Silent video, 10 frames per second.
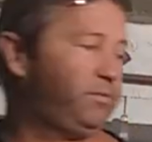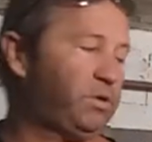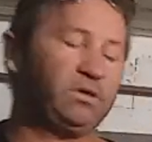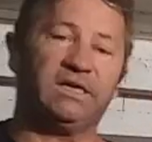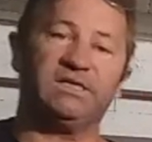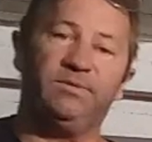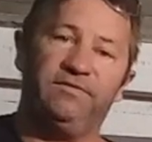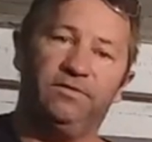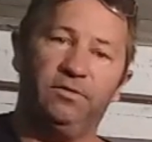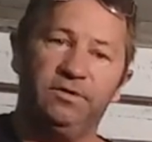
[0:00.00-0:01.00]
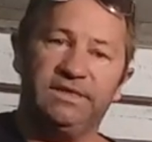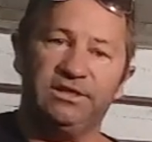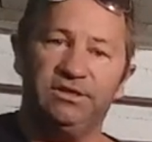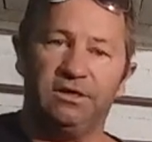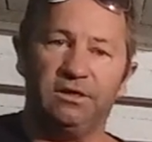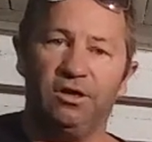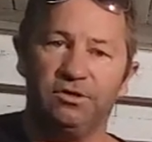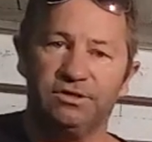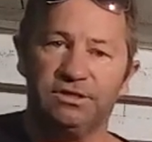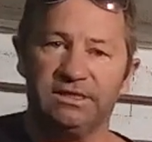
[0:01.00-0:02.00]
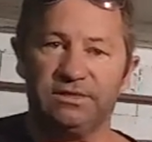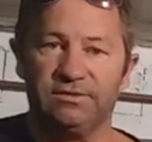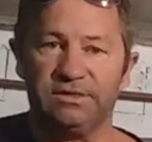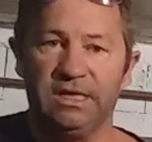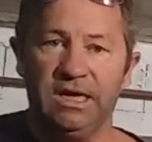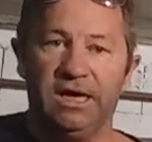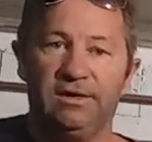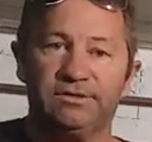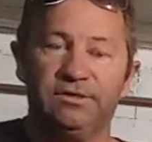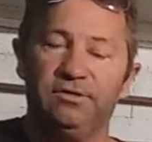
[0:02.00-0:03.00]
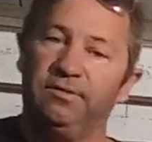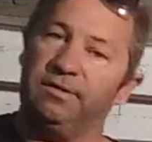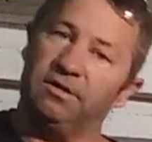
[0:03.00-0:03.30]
podcasts before, and it's actually a gloss. As I was going to do a